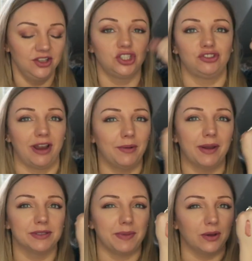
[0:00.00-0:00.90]
straight
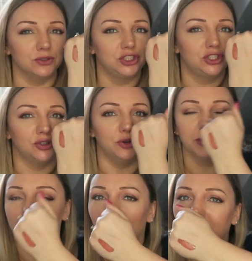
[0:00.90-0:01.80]
away I was a bit unsure,
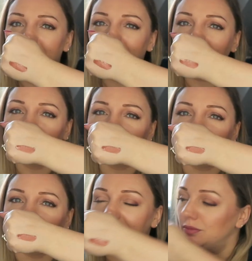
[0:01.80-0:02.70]
but the more I look
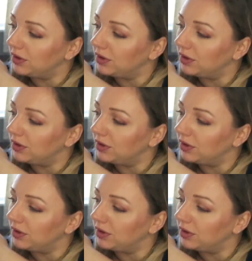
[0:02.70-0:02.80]
at it,